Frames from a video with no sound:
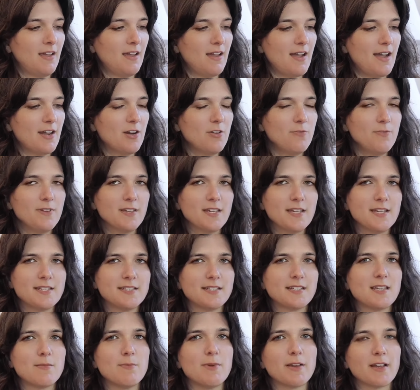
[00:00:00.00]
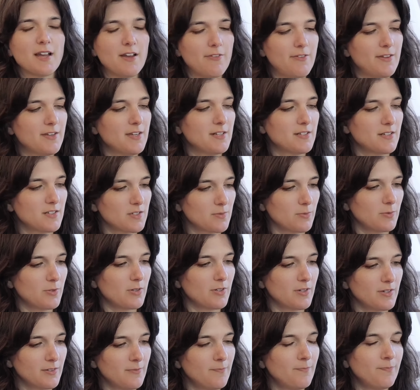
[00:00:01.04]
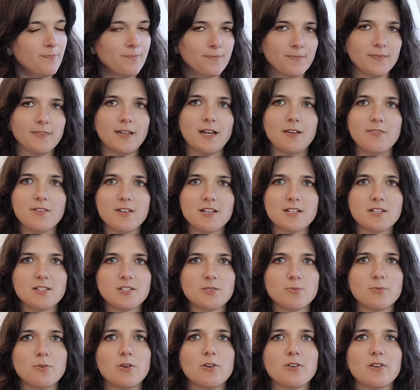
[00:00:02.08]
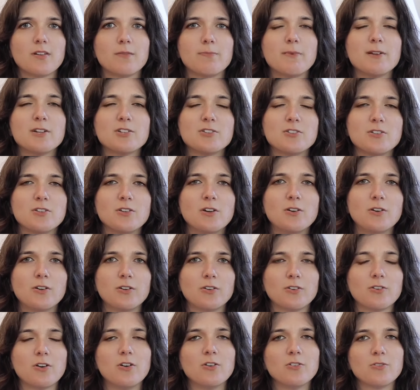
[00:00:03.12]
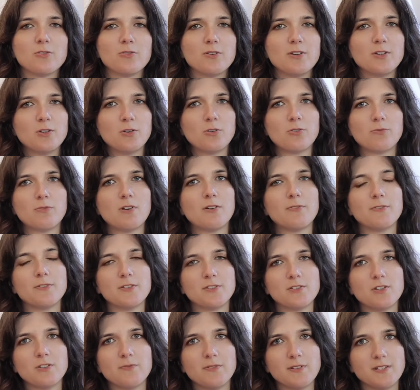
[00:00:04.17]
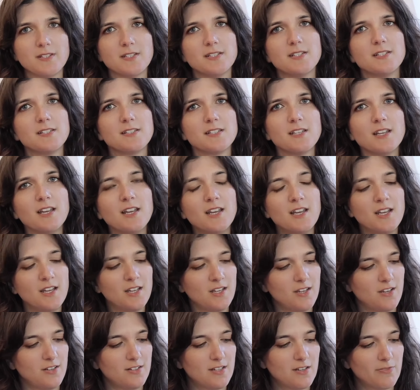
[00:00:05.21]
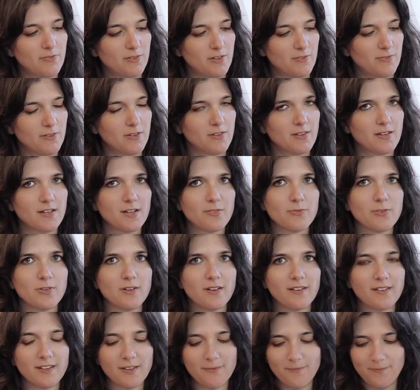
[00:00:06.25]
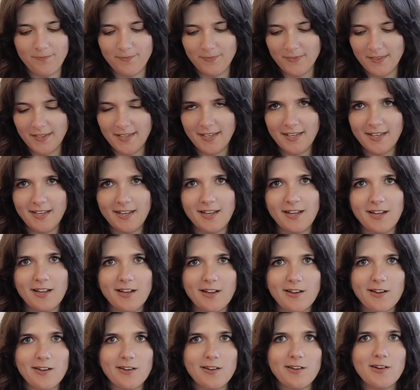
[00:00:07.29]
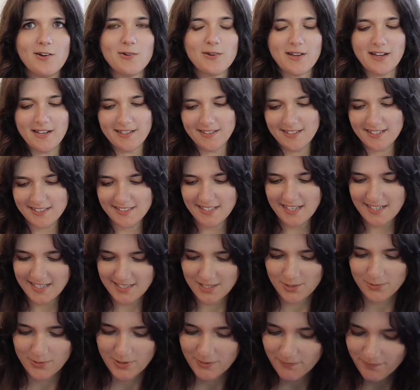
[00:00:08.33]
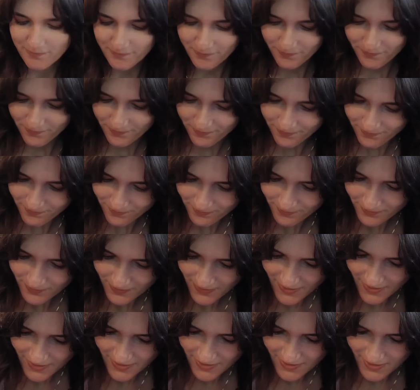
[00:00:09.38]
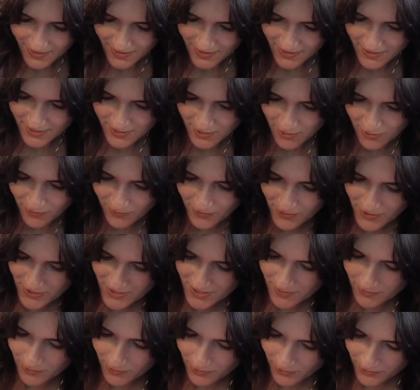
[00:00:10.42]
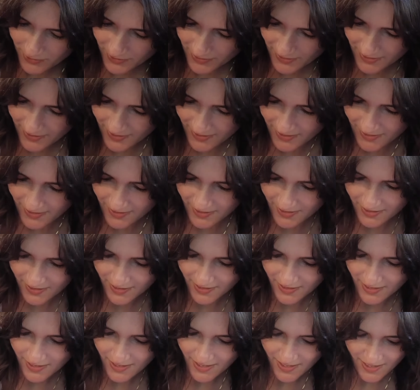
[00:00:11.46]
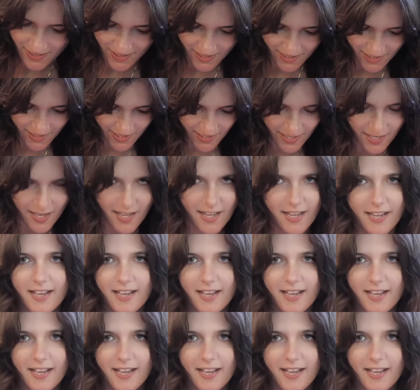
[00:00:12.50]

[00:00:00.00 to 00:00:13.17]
I don't think it is a gimmick. I think it does work. Yeah, I think it does work, especially on concrete or rougher surfaces. You definitely feel the difference. Okay, let's get into it. So first of all, I